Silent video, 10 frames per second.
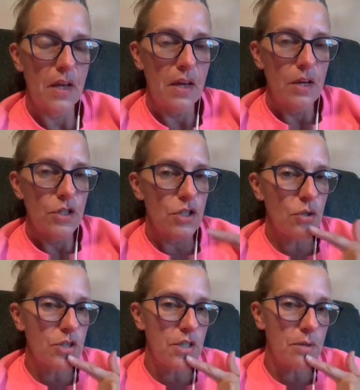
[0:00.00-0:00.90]
So
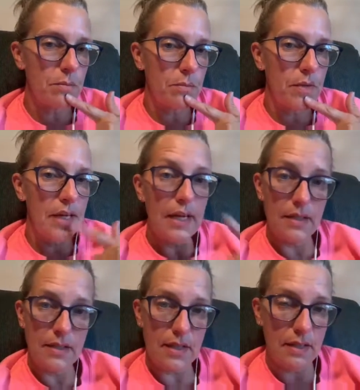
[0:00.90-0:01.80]
some
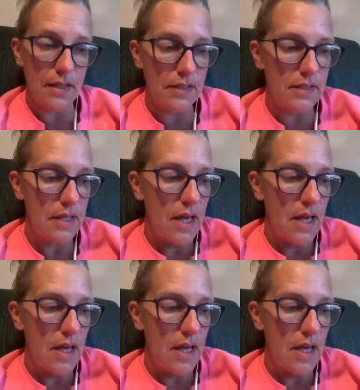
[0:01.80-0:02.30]
hints on this.